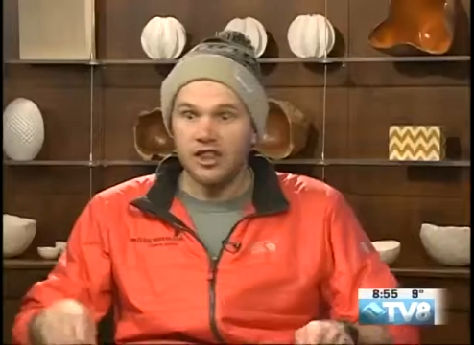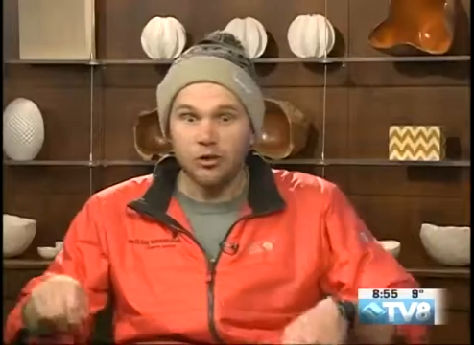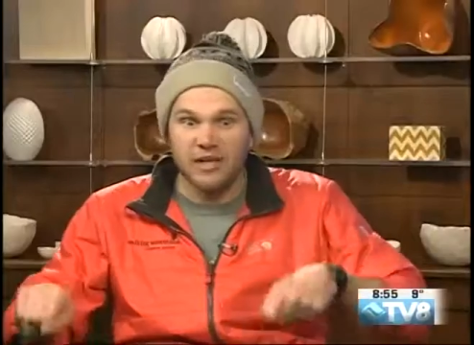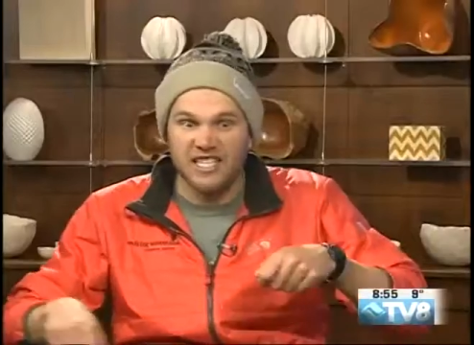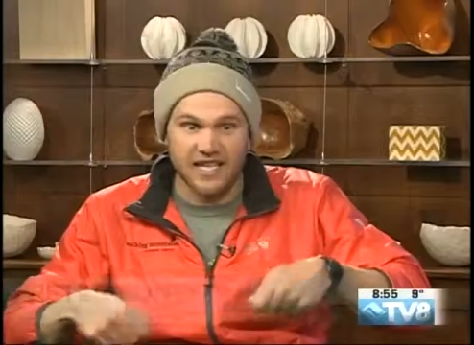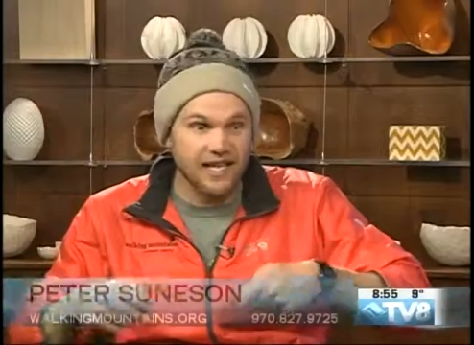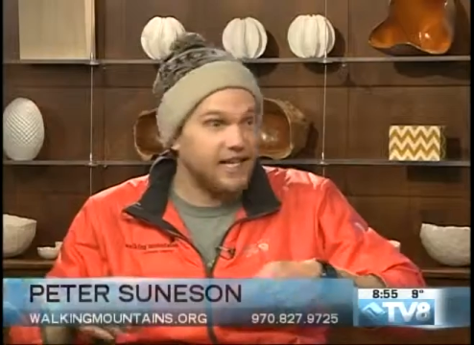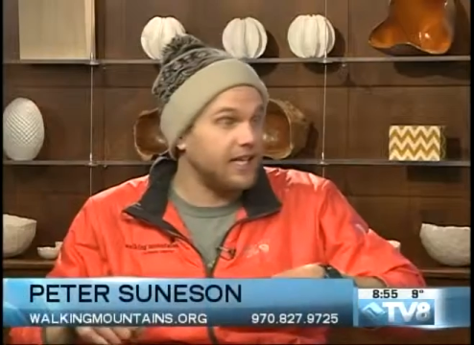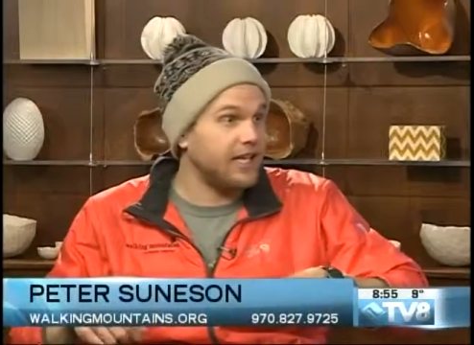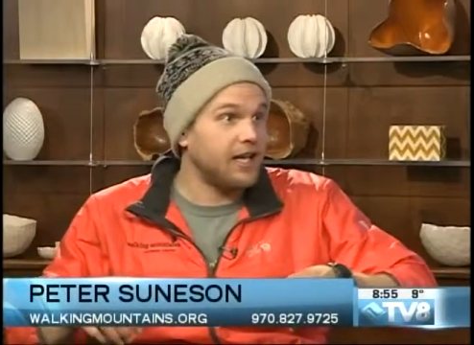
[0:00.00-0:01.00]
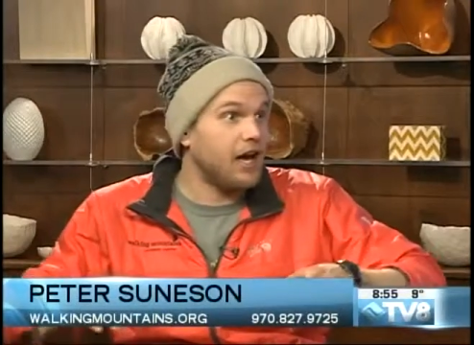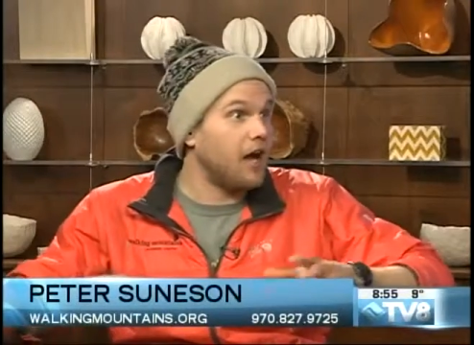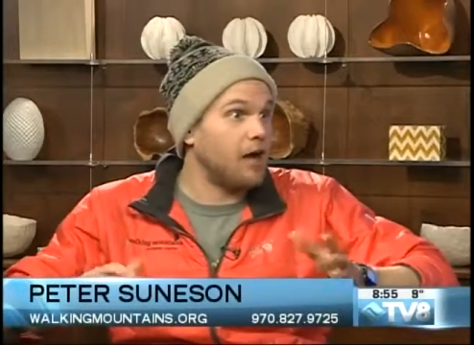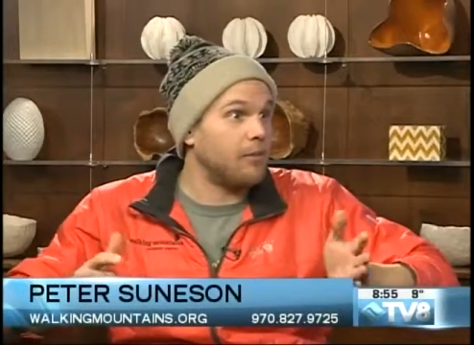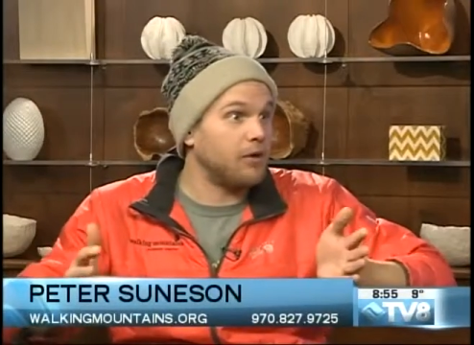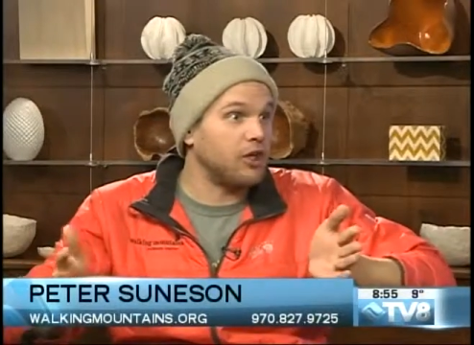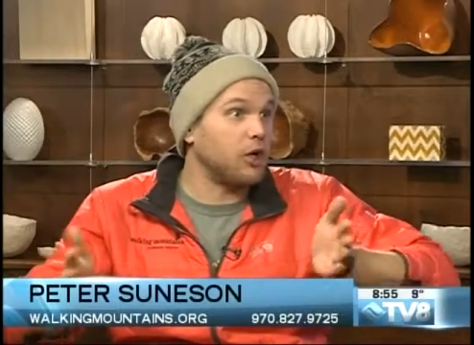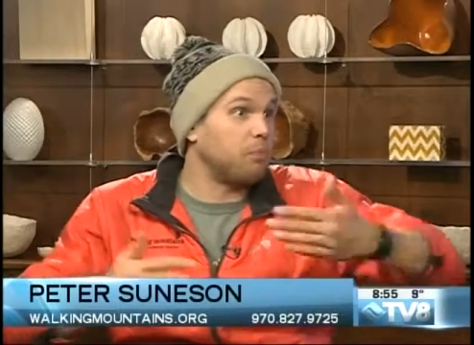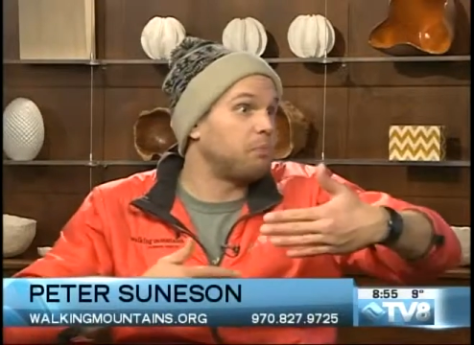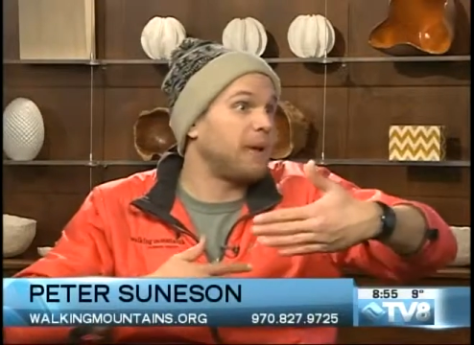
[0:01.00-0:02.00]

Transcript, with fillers: they'll be digging in, um, you know,